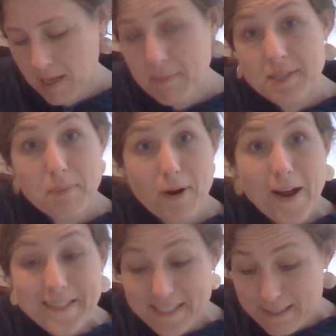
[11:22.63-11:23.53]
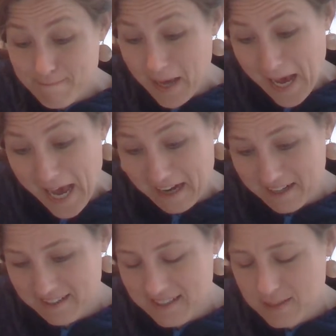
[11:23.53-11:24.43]
I'm surprised he's back.
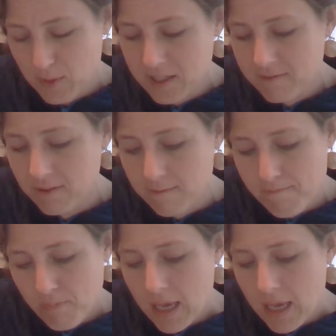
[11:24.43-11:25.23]
It's wonderful.